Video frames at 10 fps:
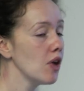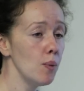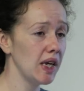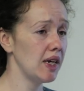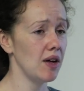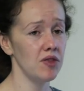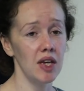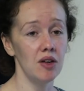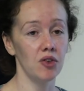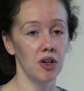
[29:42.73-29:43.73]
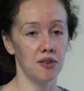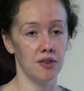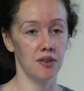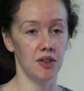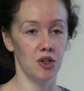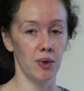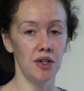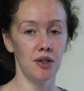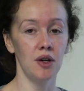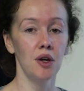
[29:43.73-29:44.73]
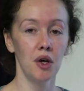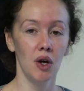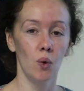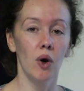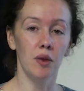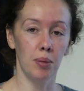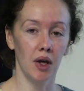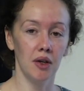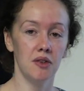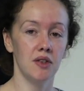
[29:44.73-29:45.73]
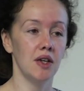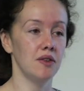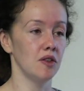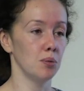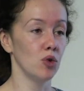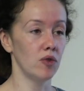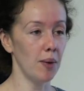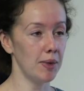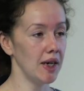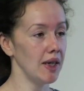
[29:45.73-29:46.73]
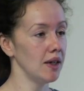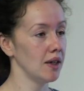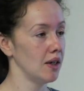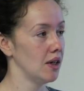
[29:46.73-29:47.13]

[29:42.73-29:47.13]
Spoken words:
And we could have the inverse situation where the plant senesces more rapidly.